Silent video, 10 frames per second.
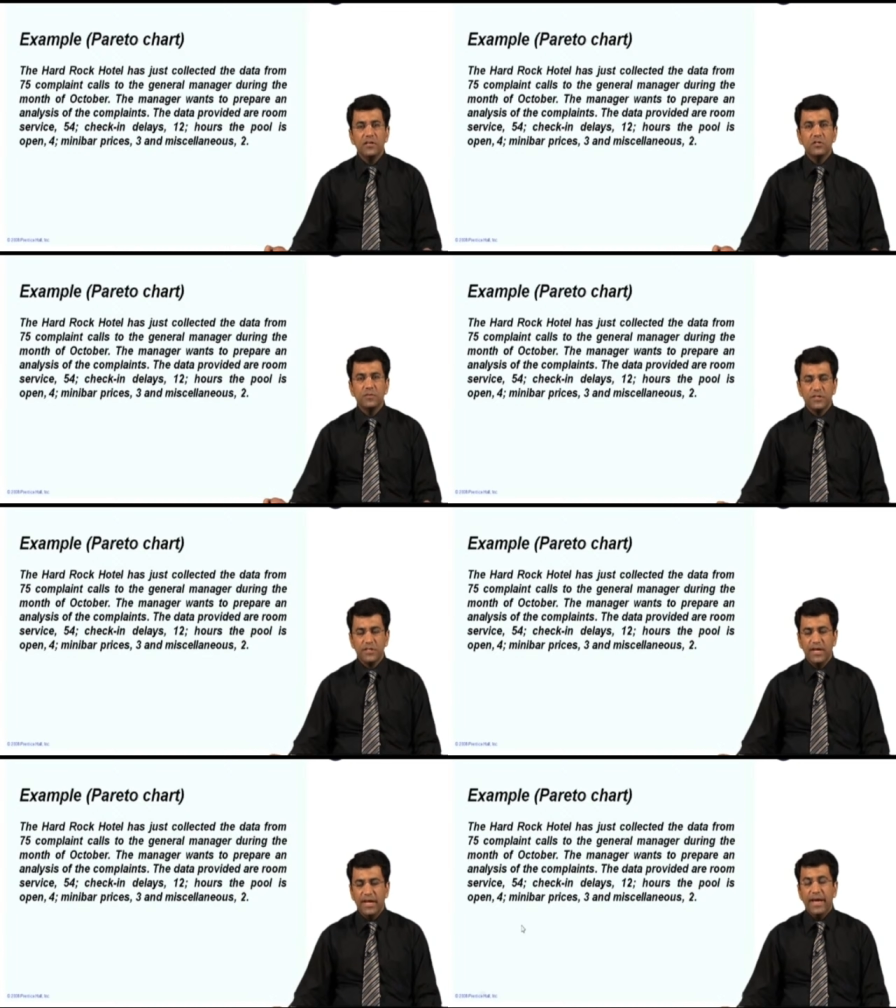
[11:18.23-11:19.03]

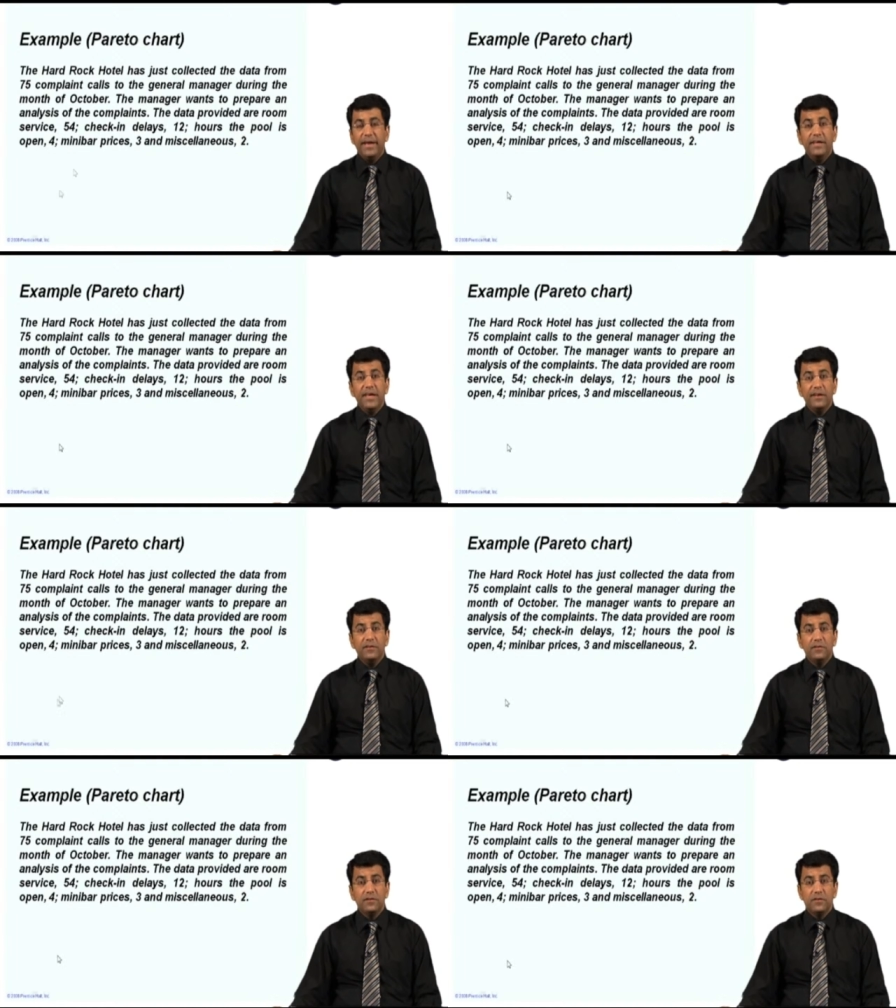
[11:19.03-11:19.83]
customers. And
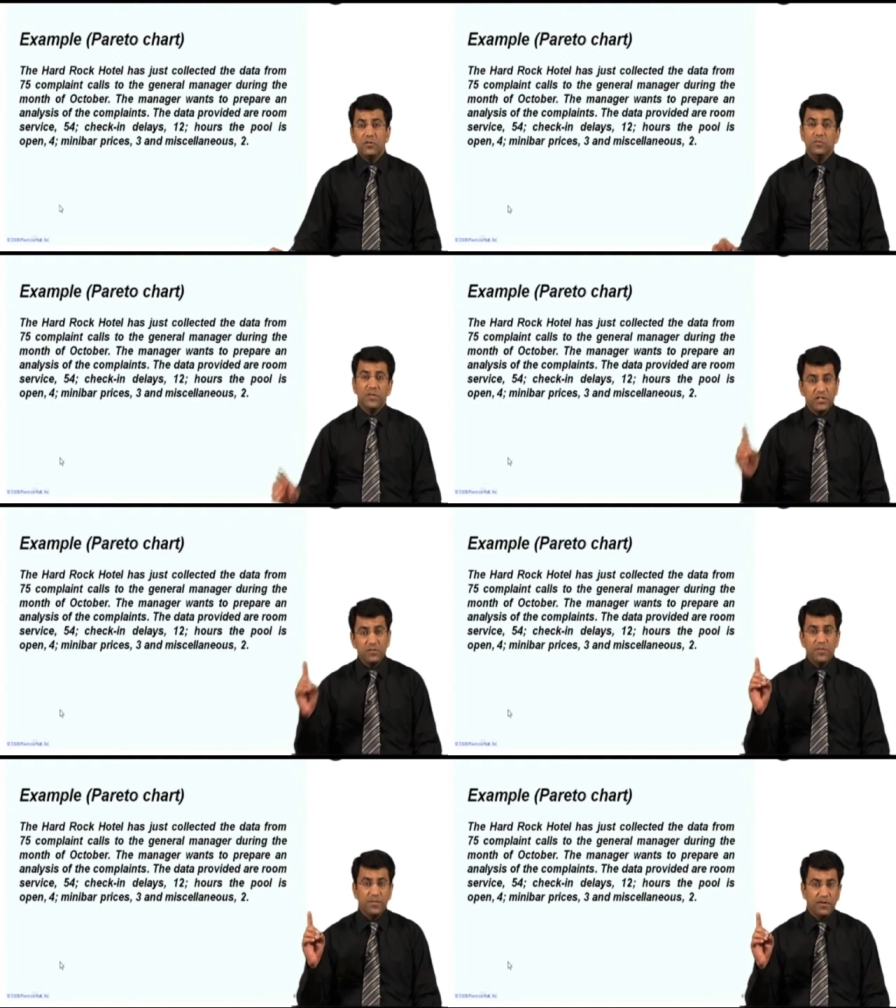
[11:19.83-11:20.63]
again, you must
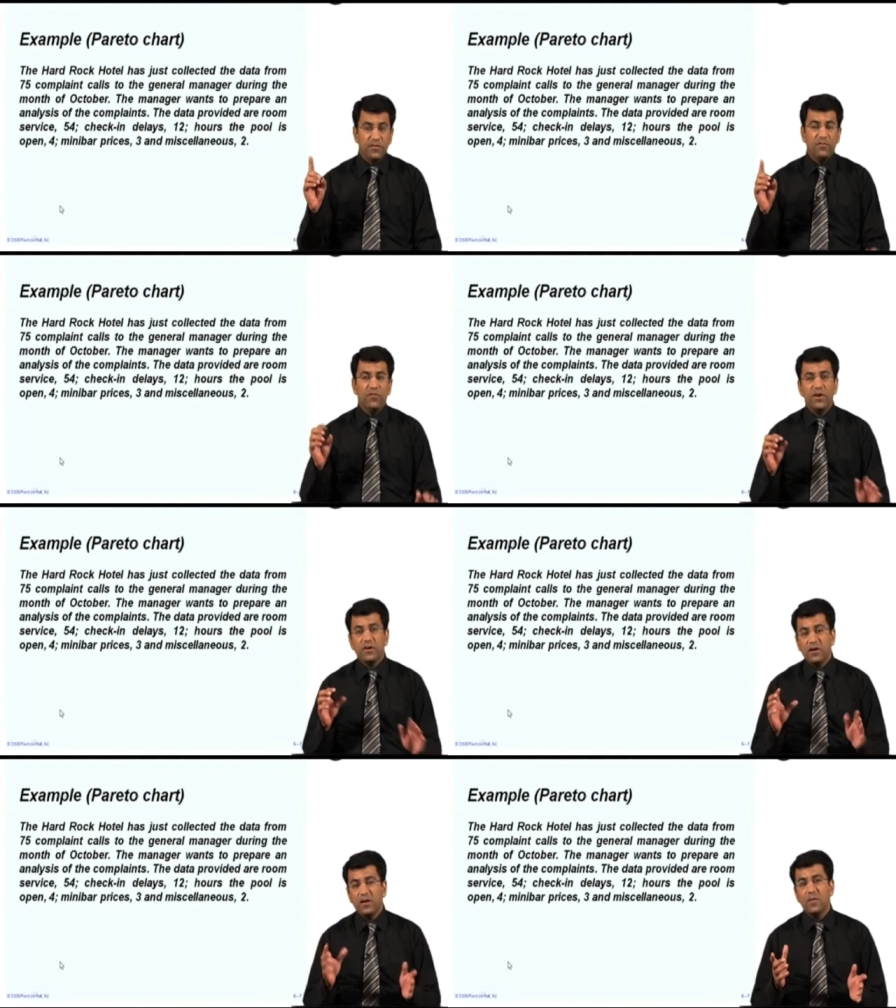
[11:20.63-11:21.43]
remember, when we were
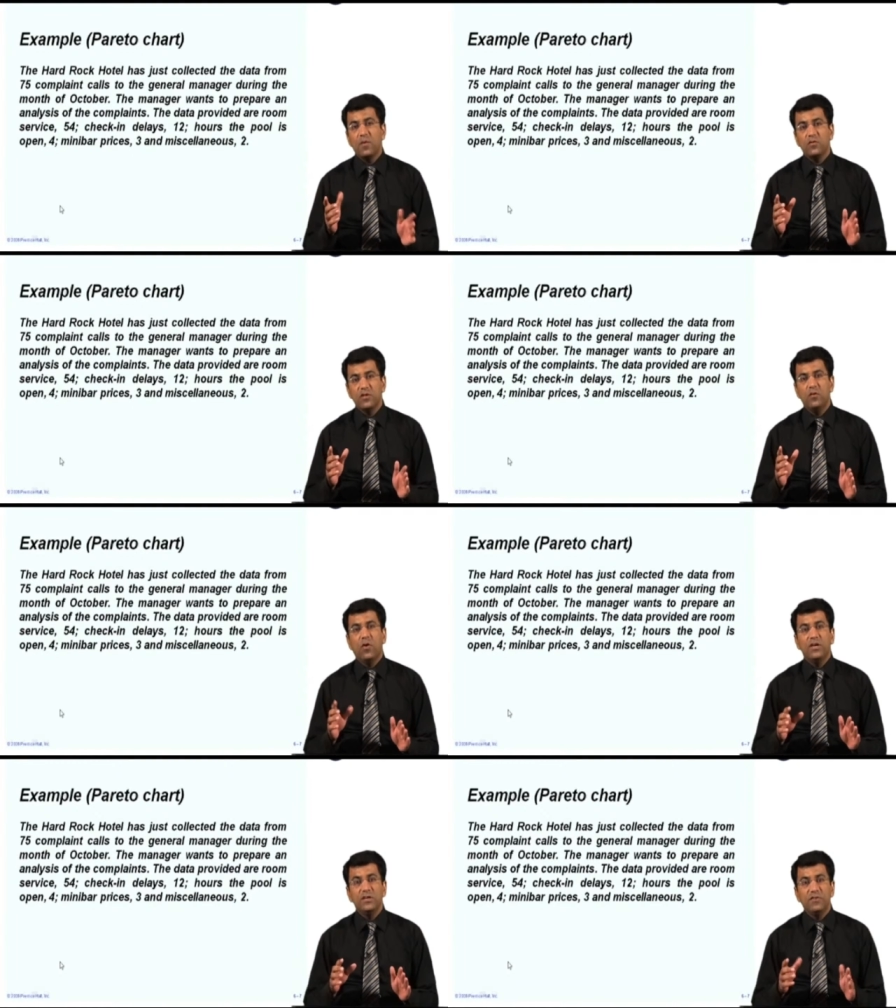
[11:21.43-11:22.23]
talking about the
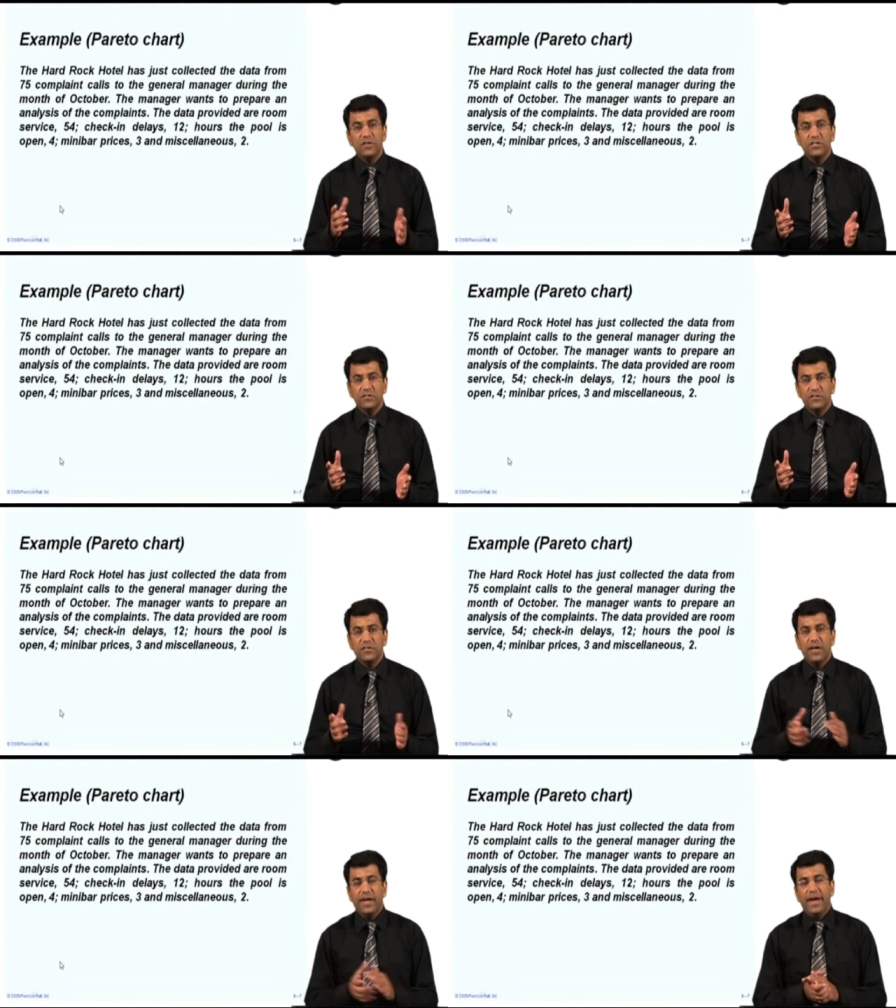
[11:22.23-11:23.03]
quality
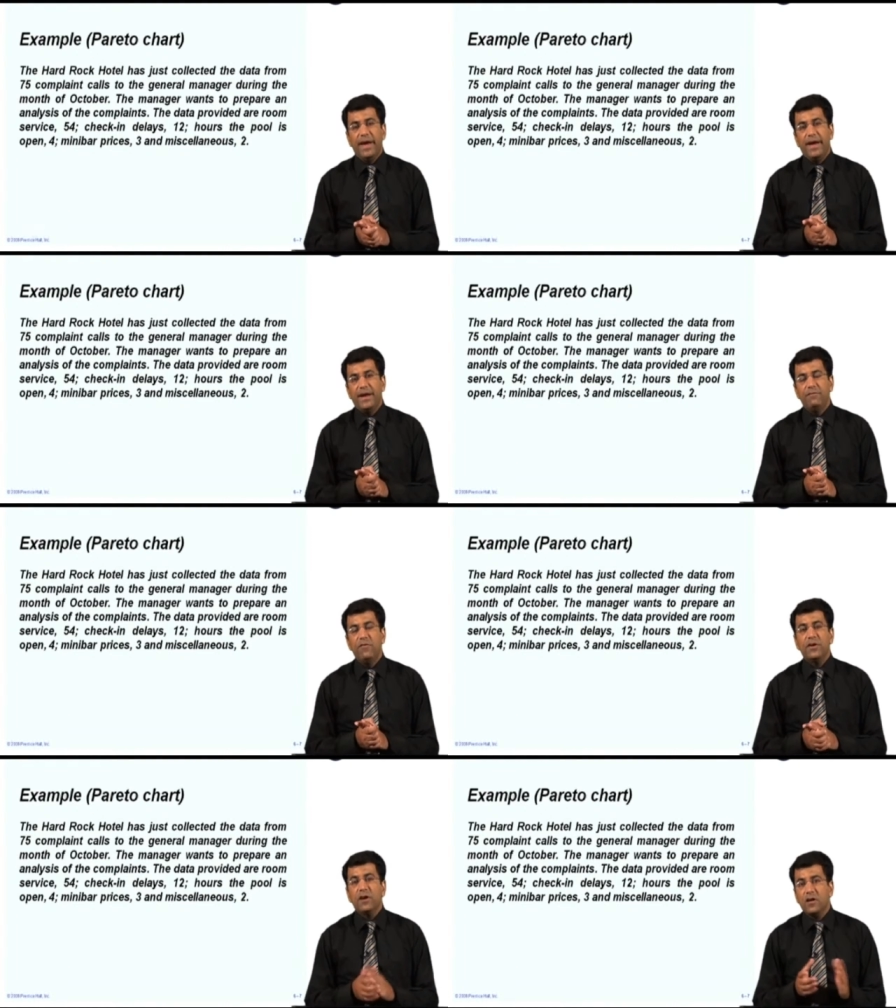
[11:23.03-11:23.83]
functions and
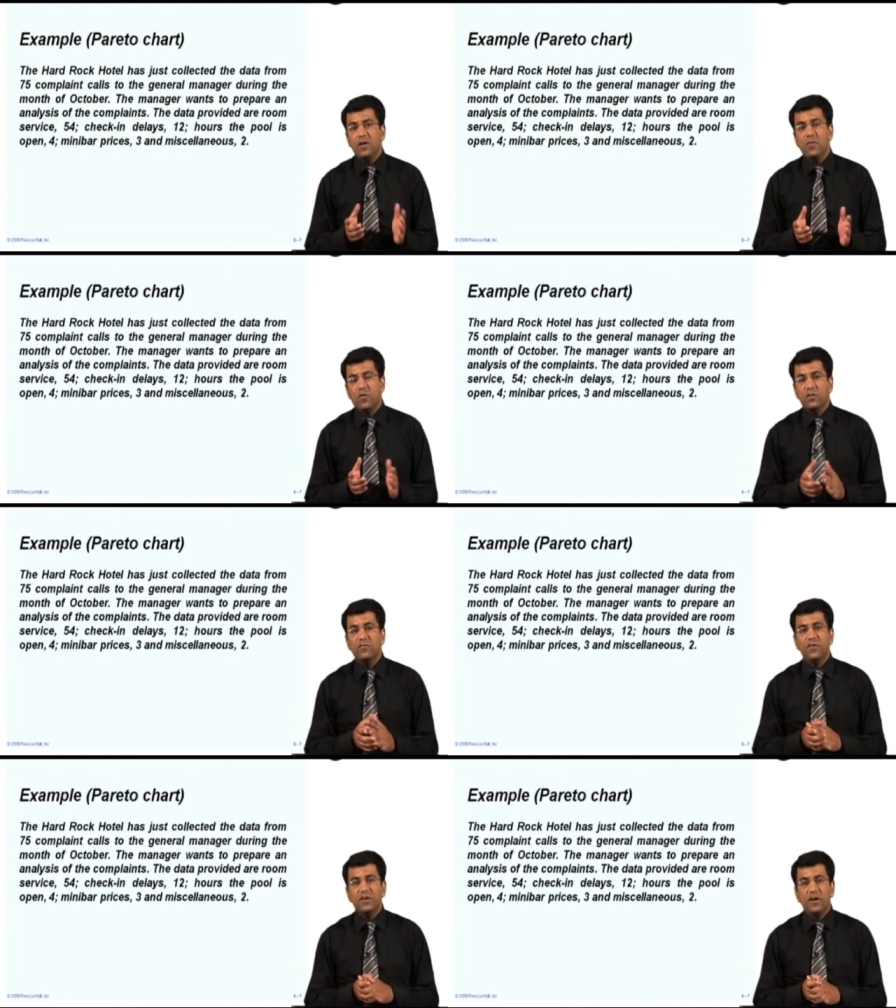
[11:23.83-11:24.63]
we were talking about the